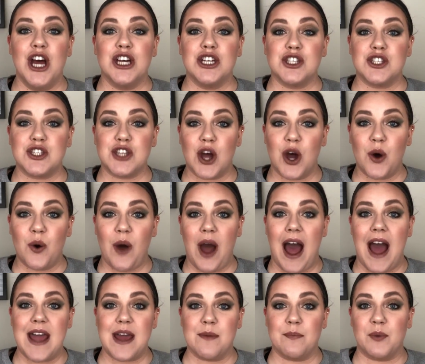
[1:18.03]
So
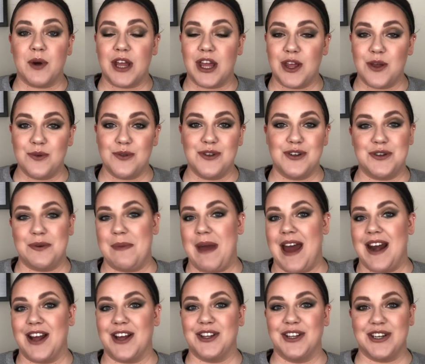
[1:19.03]
I am bringing you the
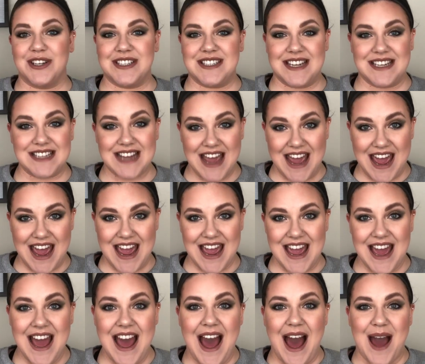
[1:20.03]
dramatic look
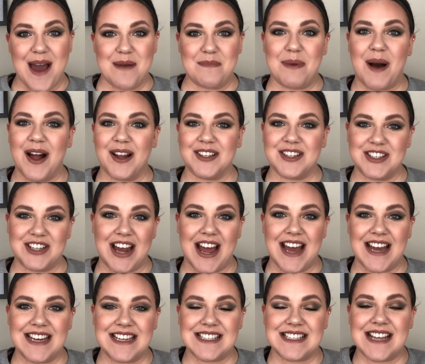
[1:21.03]
today. I
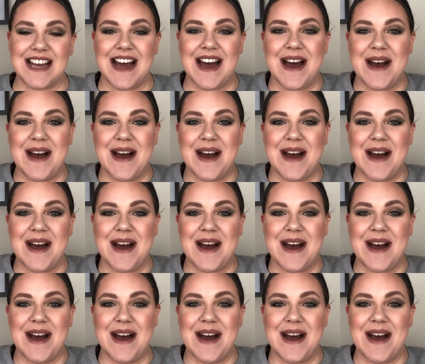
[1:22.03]
apologize.